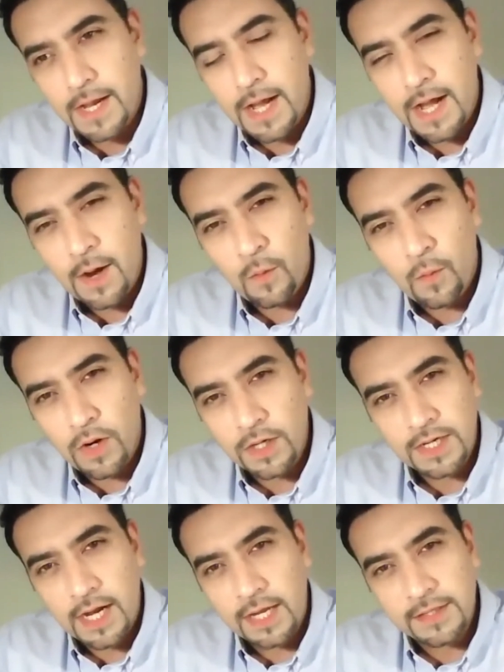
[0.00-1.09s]

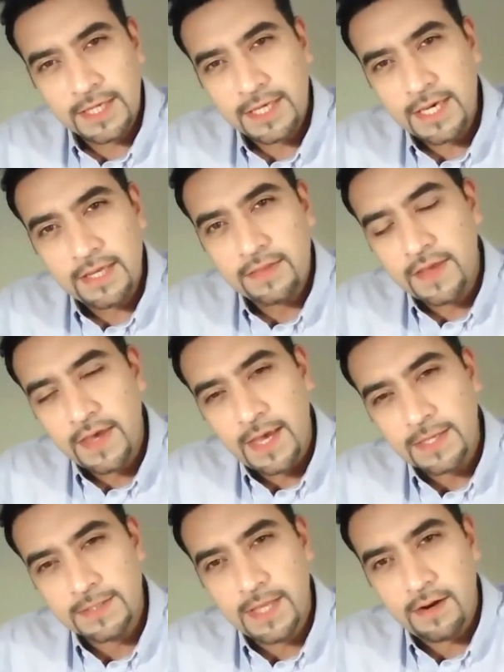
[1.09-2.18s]
what are the key
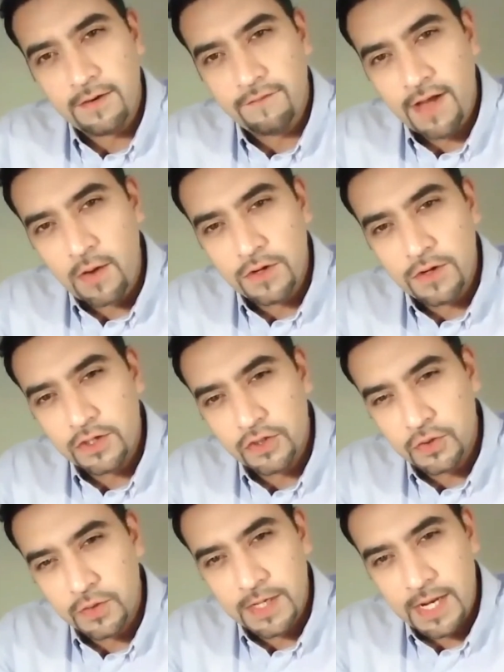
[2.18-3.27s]
things that a founder
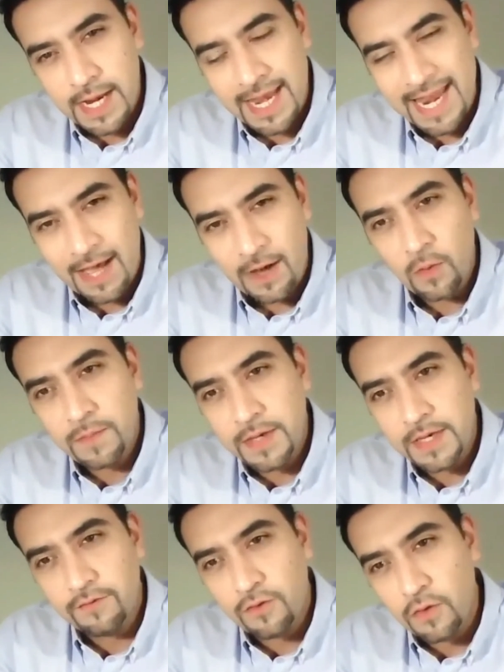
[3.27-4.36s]
should now
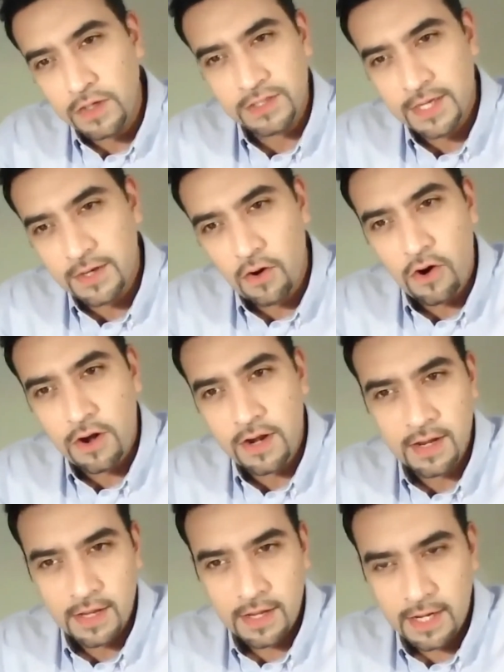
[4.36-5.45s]
be focusing on,
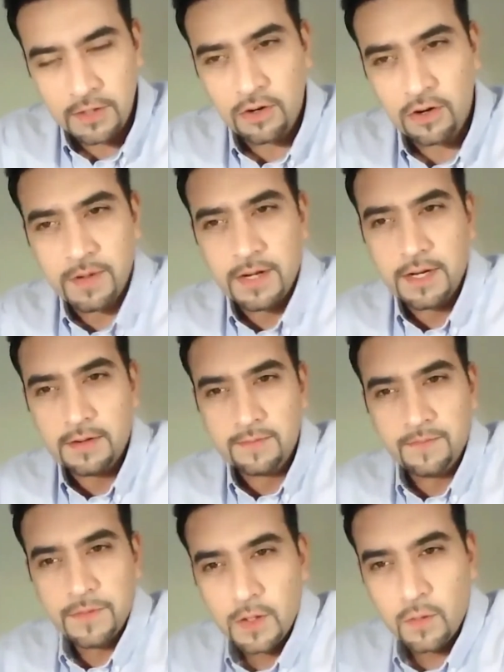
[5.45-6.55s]
in your opinion?
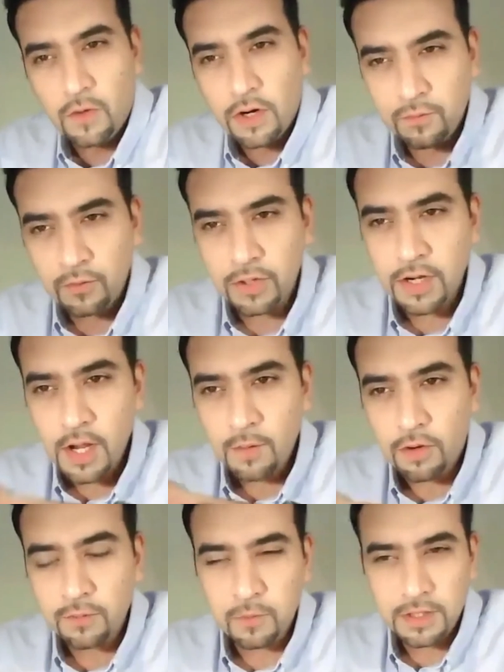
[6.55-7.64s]
What would
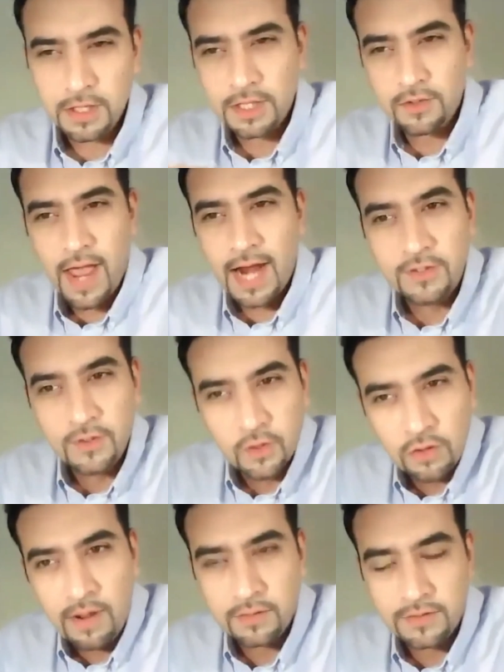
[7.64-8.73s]
attract you
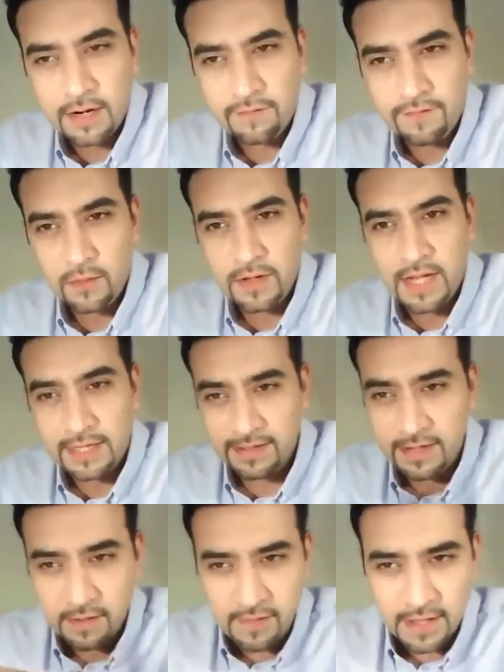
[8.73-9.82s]
about that founder as
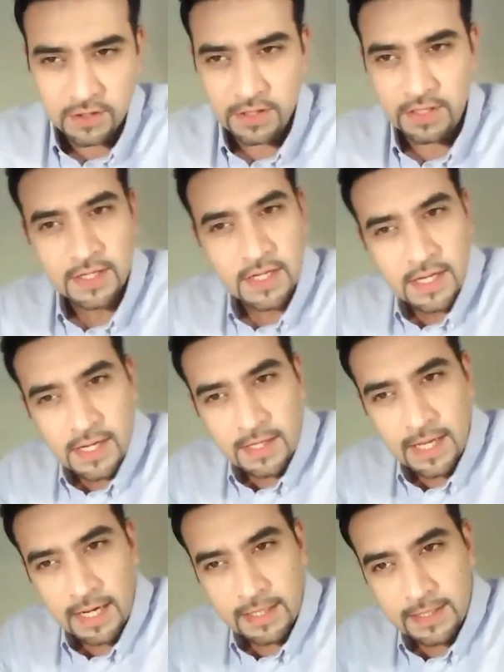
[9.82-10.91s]
an investor,
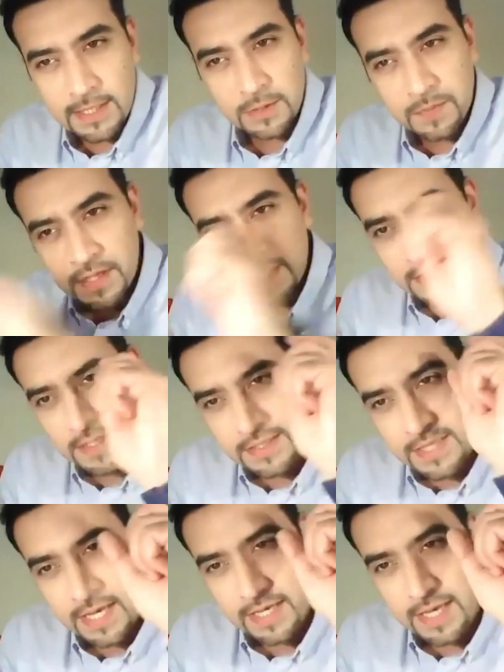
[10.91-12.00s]
that this person's
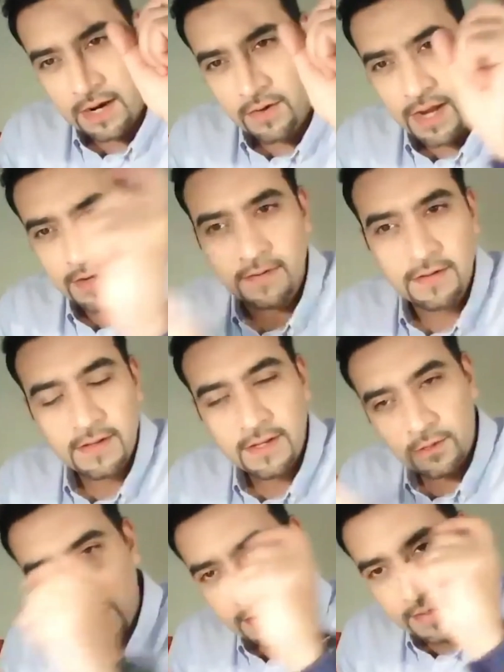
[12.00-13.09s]
thinking right?
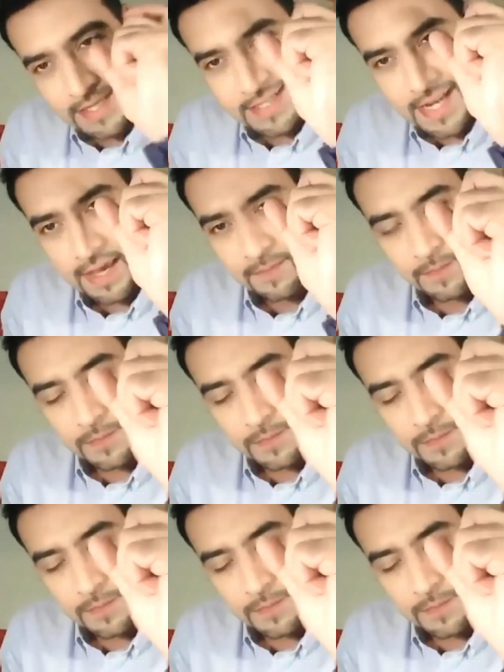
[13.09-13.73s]
So at this time,